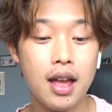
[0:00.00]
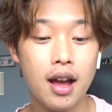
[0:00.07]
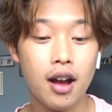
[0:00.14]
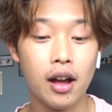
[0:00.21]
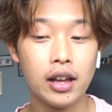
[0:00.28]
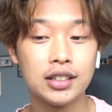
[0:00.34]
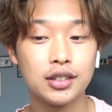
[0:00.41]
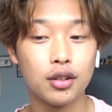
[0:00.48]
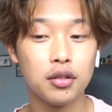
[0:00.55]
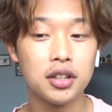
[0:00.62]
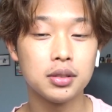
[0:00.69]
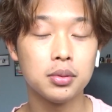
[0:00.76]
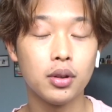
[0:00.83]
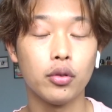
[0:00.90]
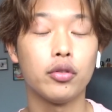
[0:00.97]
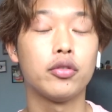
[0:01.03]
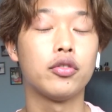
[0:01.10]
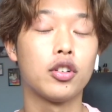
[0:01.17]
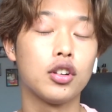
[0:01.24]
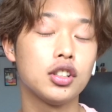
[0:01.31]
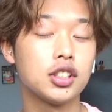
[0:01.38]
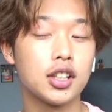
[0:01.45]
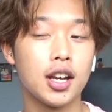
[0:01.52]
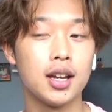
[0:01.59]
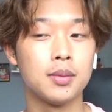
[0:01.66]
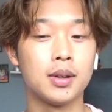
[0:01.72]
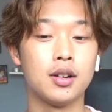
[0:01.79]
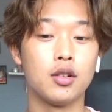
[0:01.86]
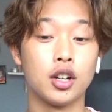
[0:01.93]
I saw this when it first came
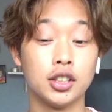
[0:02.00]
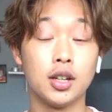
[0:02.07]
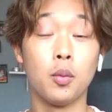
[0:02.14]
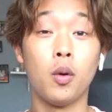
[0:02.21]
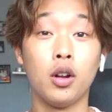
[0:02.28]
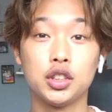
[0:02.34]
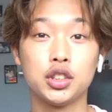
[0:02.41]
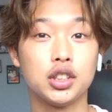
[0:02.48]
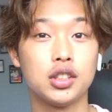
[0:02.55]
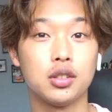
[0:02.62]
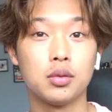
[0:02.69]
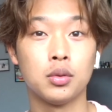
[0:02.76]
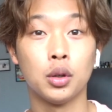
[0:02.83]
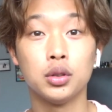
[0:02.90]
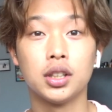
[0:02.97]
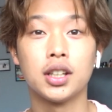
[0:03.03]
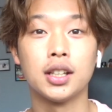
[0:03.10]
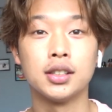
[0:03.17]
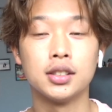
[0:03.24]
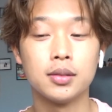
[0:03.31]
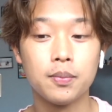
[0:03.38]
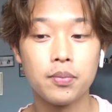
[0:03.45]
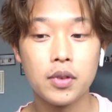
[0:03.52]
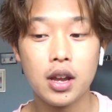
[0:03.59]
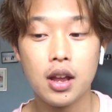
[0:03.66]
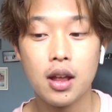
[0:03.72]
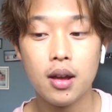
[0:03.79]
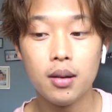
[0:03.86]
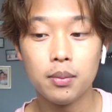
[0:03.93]
out because I watched Road to Kingdom,
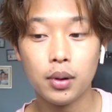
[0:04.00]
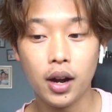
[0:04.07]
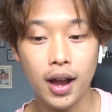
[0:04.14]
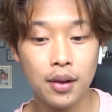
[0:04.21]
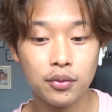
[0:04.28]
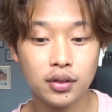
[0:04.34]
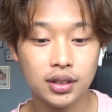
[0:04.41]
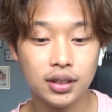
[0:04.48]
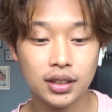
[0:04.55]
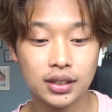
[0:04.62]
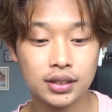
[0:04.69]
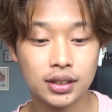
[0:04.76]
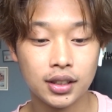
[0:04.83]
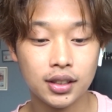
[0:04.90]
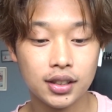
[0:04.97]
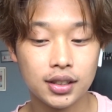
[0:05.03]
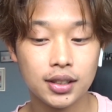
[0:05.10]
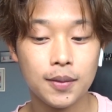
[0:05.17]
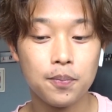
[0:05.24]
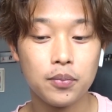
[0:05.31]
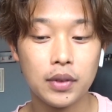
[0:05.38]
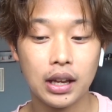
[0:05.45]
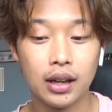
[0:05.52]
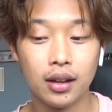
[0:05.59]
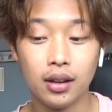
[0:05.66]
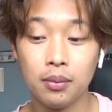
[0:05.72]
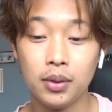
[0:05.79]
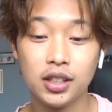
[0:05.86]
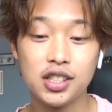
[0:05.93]
but I haven't seen it since, and
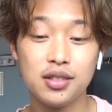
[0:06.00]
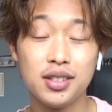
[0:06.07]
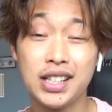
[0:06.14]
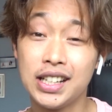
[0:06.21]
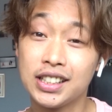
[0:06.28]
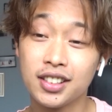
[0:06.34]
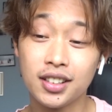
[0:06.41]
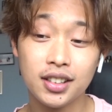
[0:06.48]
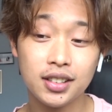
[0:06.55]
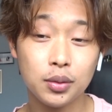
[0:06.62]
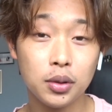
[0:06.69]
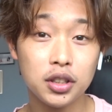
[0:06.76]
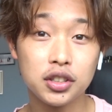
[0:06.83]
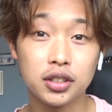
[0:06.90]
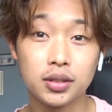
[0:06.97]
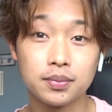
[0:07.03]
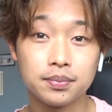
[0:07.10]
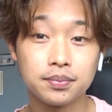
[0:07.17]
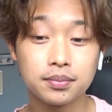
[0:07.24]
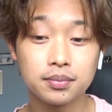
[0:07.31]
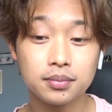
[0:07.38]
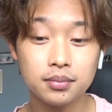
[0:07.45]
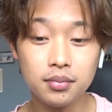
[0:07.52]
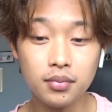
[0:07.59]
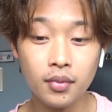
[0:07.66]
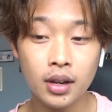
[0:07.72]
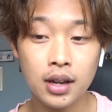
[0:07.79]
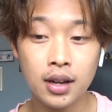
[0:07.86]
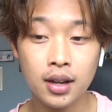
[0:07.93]
I'm actually really excited to watch it
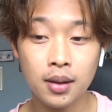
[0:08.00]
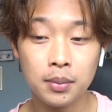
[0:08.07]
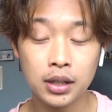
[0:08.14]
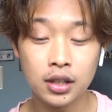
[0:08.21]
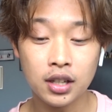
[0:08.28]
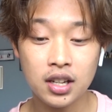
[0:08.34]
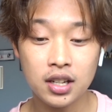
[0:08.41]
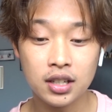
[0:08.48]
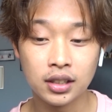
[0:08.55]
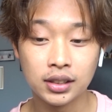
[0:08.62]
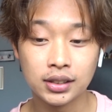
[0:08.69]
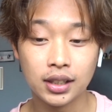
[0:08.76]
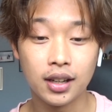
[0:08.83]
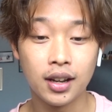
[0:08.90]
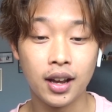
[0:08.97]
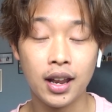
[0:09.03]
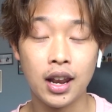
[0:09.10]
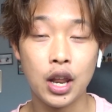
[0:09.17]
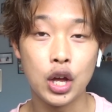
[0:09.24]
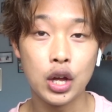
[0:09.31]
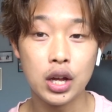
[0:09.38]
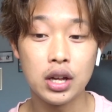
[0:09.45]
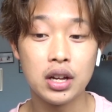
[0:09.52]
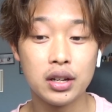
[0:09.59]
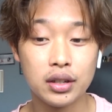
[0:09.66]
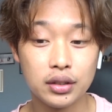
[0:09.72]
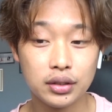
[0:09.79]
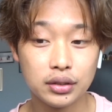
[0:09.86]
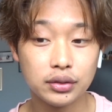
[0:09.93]
because I
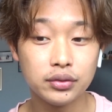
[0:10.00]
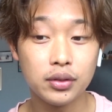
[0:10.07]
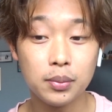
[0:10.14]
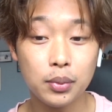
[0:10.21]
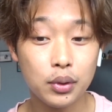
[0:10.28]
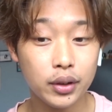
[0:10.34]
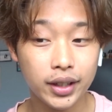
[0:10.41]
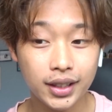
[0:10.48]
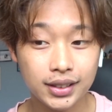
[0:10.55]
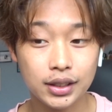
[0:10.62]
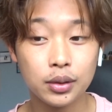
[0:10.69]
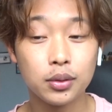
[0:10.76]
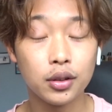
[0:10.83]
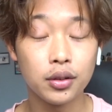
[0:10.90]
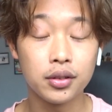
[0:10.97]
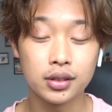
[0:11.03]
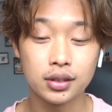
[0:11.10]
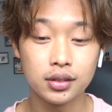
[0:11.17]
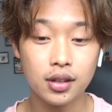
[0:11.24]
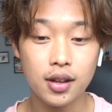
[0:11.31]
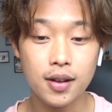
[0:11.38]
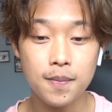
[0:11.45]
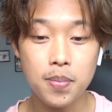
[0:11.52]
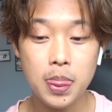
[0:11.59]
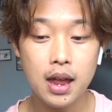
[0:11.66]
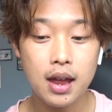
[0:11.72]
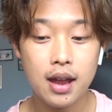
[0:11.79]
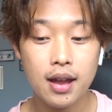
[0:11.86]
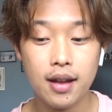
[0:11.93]
love the BOYZ. You all know
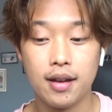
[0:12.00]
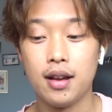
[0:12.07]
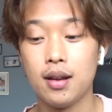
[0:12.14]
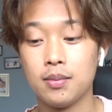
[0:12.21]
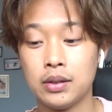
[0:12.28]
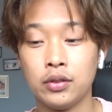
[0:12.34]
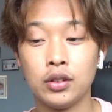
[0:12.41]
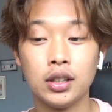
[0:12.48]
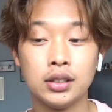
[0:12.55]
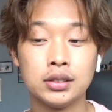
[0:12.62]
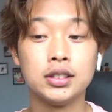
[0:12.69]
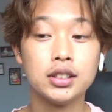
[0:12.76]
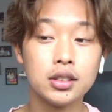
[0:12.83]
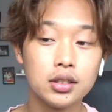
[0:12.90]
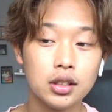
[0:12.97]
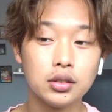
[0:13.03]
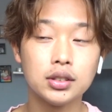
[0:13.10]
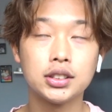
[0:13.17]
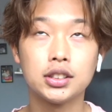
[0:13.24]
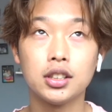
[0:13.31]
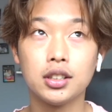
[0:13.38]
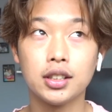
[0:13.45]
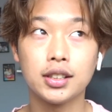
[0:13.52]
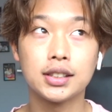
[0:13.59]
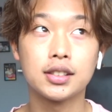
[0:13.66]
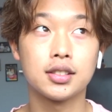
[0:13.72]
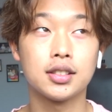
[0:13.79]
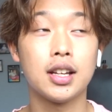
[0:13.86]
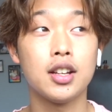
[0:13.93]
that. If you guys didn't know, starting
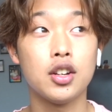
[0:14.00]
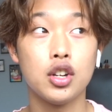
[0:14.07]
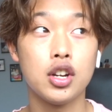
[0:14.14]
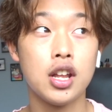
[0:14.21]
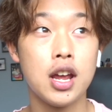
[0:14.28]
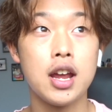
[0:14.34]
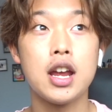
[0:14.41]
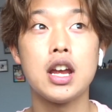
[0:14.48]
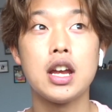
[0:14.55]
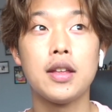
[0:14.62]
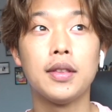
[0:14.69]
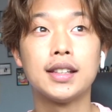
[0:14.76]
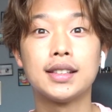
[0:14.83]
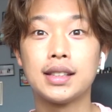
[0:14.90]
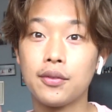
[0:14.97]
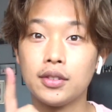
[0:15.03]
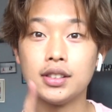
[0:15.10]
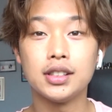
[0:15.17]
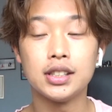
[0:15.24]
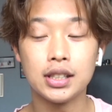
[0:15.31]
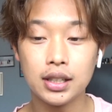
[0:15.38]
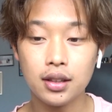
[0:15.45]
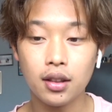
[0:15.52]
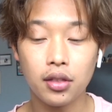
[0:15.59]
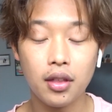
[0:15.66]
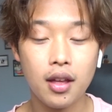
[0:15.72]
Saturday the 17th,